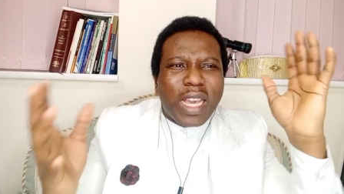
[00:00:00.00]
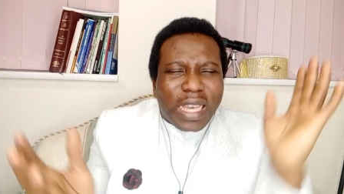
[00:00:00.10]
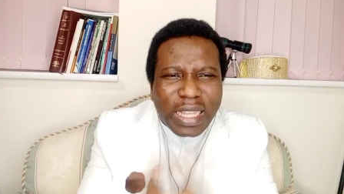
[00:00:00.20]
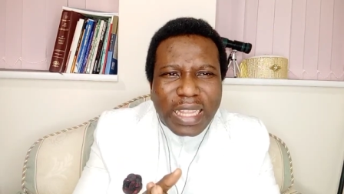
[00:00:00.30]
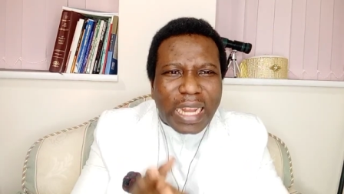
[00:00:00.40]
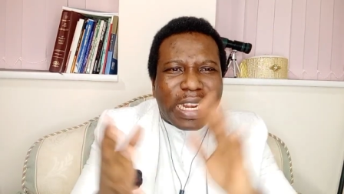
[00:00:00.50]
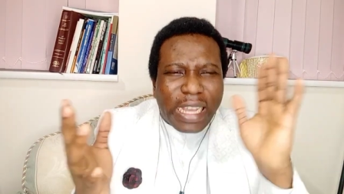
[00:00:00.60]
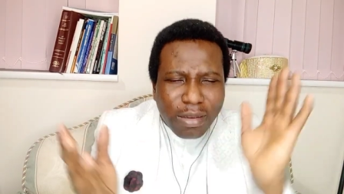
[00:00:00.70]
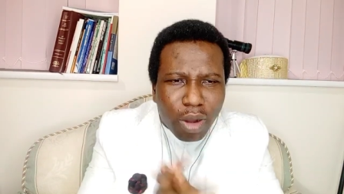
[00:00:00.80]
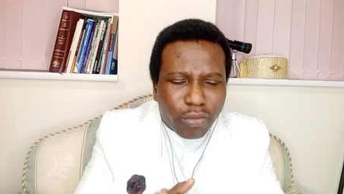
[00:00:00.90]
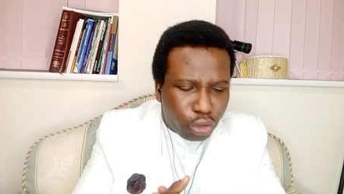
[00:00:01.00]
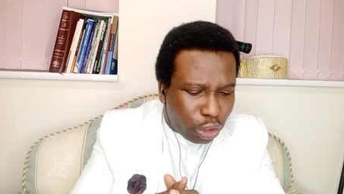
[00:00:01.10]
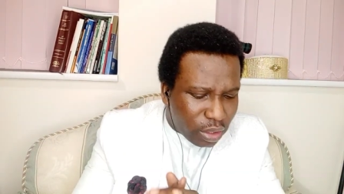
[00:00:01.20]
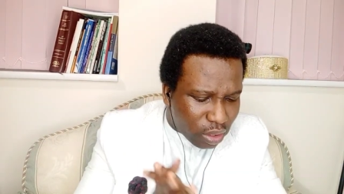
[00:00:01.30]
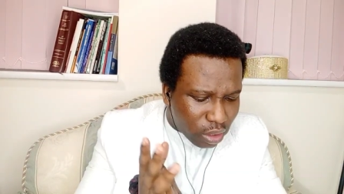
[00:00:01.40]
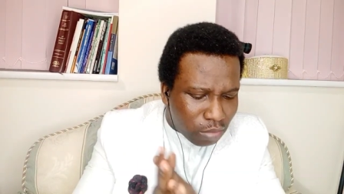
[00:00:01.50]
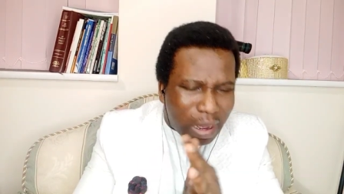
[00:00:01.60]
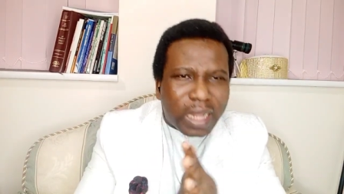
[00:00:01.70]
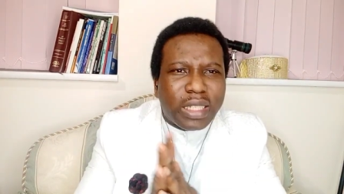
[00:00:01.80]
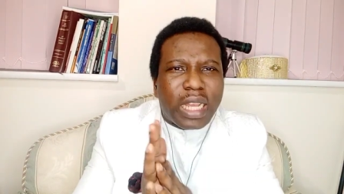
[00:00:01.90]
In the name of Jesus,
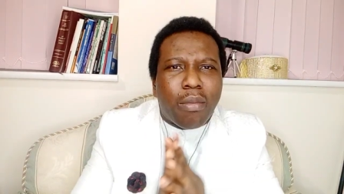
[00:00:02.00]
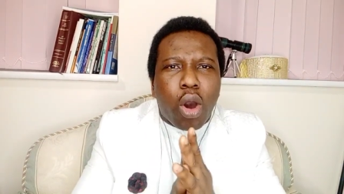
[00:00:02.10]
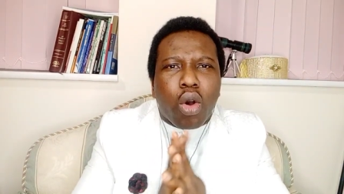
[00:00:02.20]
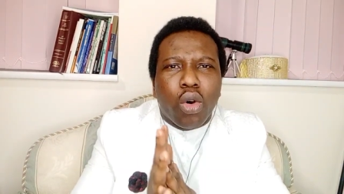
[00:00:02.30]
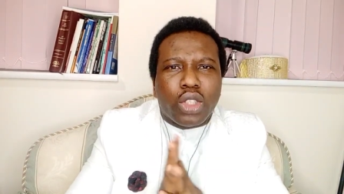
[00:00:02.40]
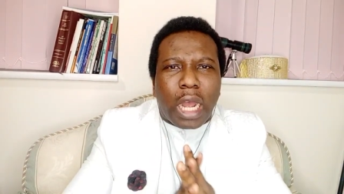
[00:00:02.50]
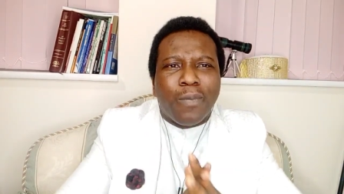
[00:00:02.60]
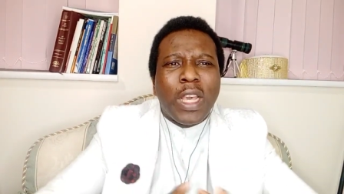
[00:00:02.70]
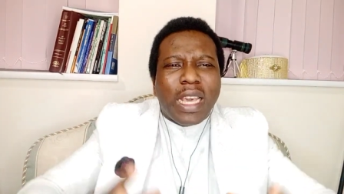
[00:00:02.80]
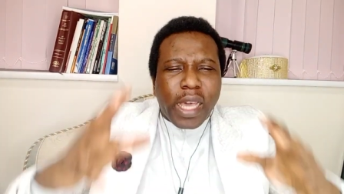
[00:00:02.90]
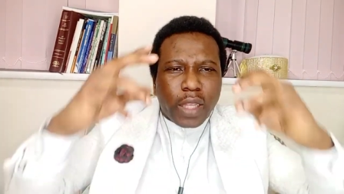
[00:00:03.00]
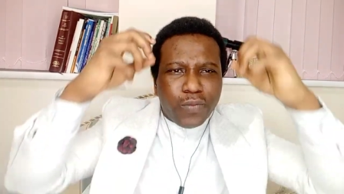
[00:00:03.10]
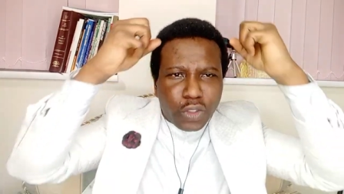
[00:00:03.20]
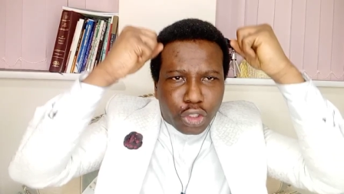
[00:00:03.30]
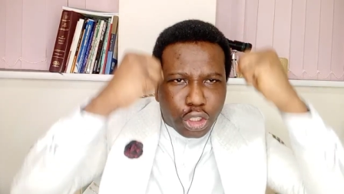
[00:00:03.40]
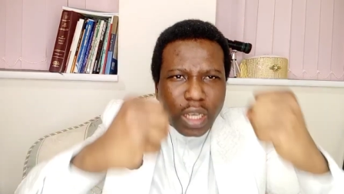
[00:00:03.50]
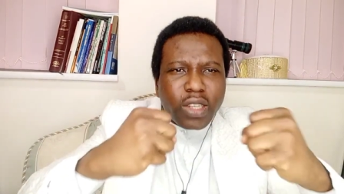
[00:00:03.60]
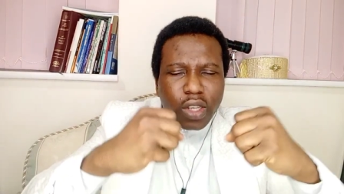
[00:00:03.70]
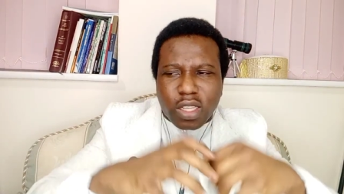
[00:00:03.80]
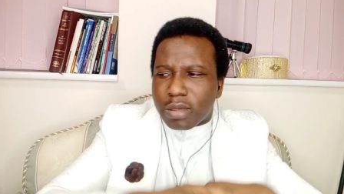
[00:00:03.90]
Mandebokosha, in
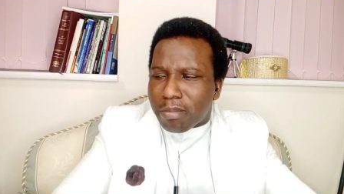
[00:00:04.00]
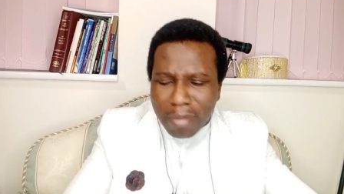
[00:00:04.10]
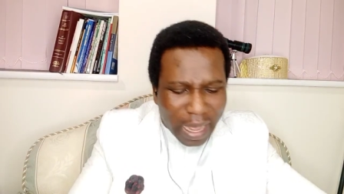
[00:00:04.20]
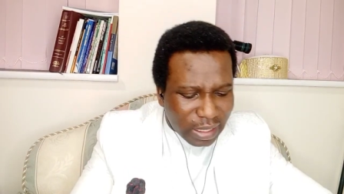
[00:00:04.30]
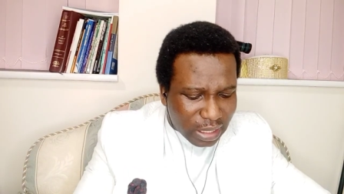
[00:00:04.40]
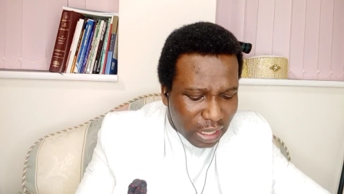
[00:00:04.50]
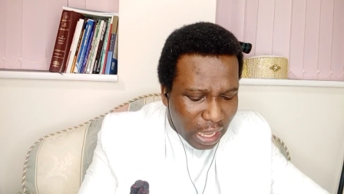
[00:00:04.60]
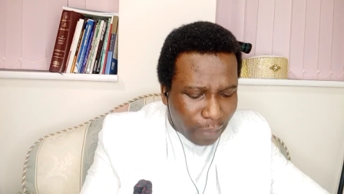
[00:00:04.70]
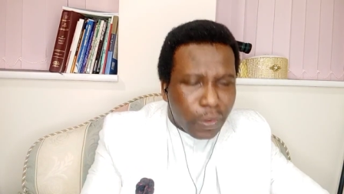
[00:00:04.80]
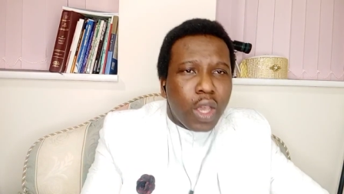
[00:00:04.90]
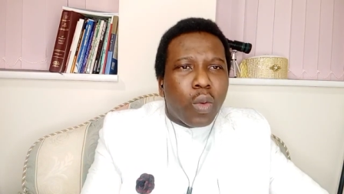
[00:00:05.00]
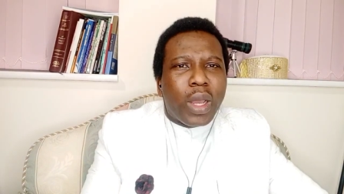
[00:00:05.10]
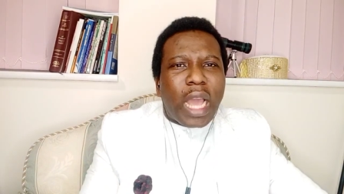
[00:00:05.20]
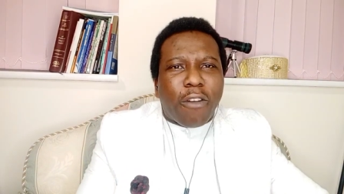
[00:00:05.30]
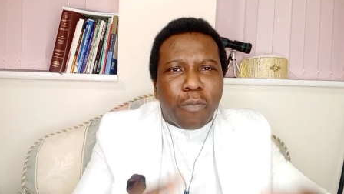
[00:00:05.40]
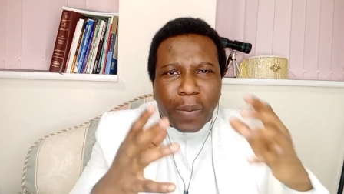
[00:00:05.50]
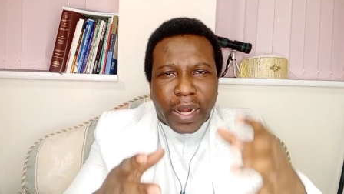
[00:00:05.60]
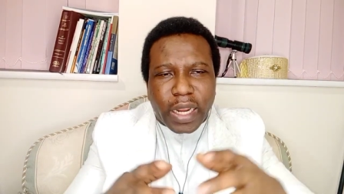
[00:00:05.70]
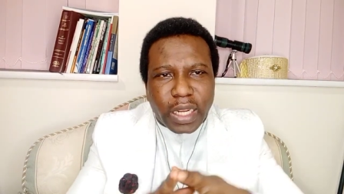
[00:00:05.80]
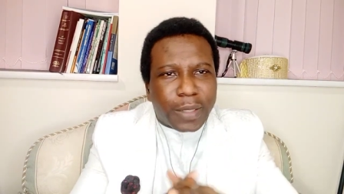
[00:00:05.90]
Jesus' mighty name. We have
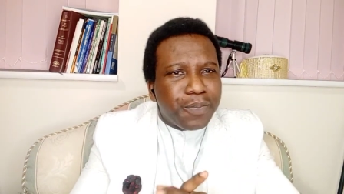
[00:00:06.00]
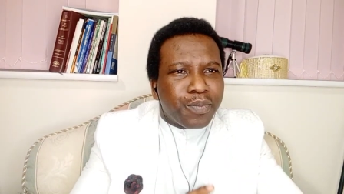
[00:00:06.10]
prayed.